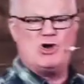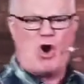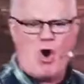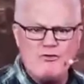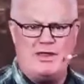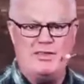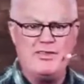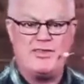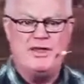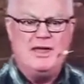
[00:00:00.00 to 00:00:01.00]

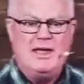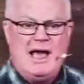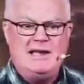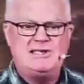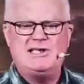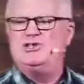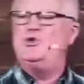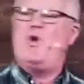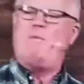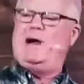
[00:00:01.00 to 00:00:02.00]
Corinth and he says,
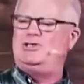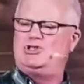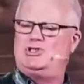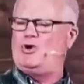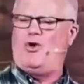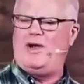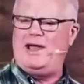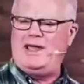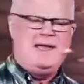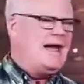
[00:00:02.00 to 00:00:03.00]
You are my
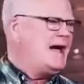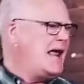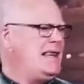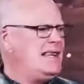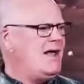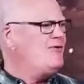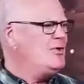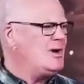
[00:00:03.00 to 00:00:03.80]
joy and I love you.